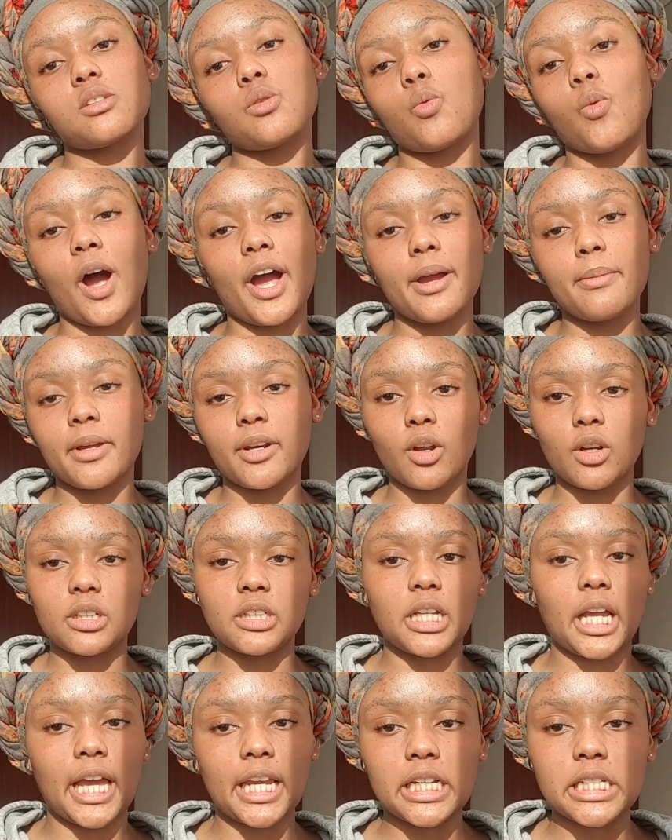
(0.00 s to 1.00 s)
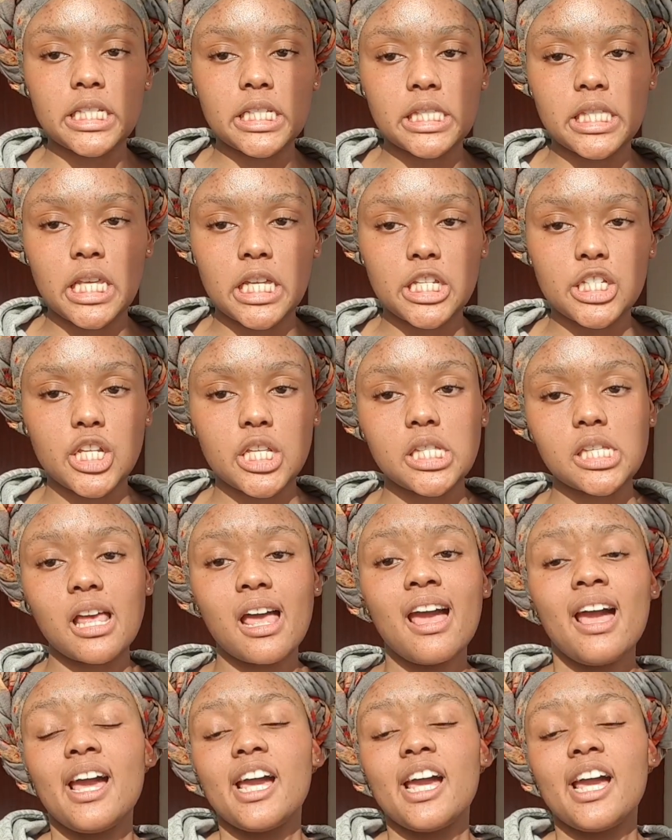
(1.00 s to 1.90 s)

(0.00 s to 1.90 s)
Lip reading: Why am I not getting distinctions?